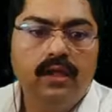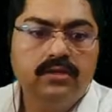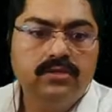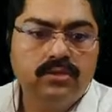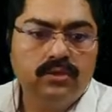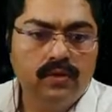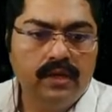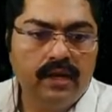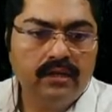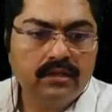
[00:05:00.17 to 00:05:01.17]
So you'll
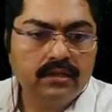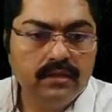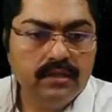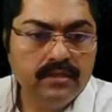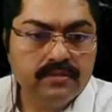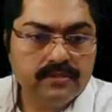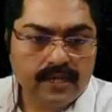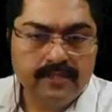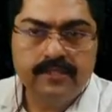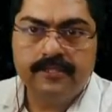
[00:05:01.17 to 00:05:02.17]
get these
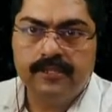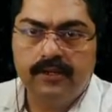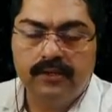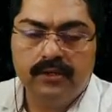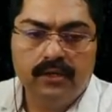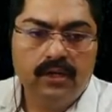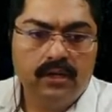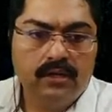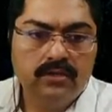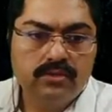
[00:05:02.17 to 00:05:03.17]
sizes here.
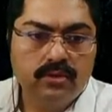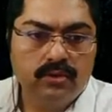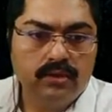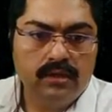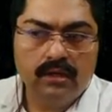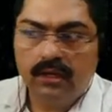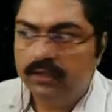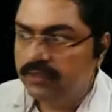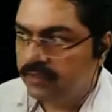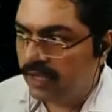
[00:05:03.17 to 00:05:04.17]
So here are the
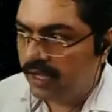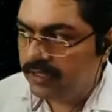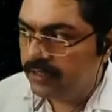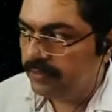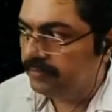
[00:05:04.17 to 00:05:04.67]
size.